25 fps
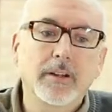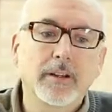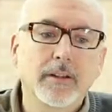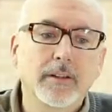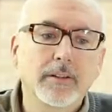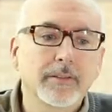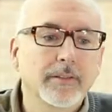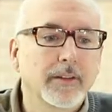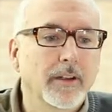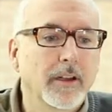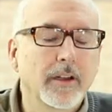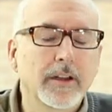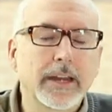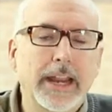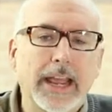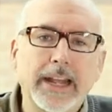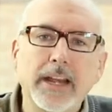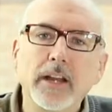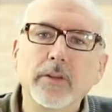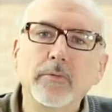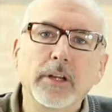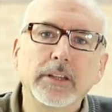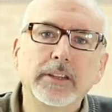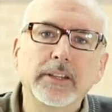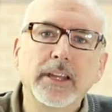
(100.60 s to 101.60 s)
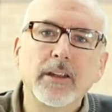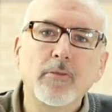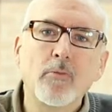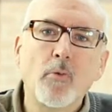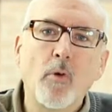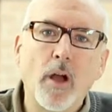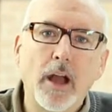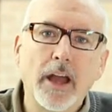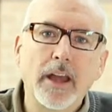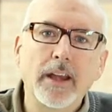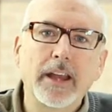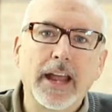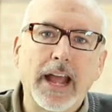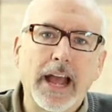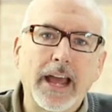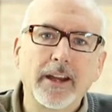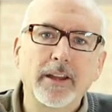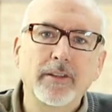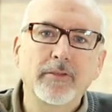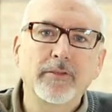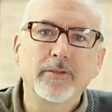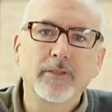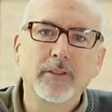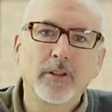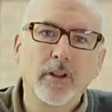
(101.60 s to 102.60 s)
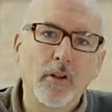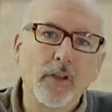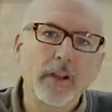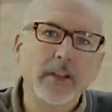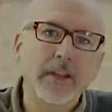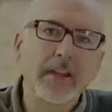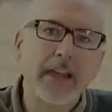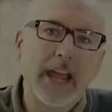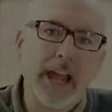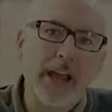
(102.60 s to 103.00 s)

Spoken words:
are getting what they want out of going to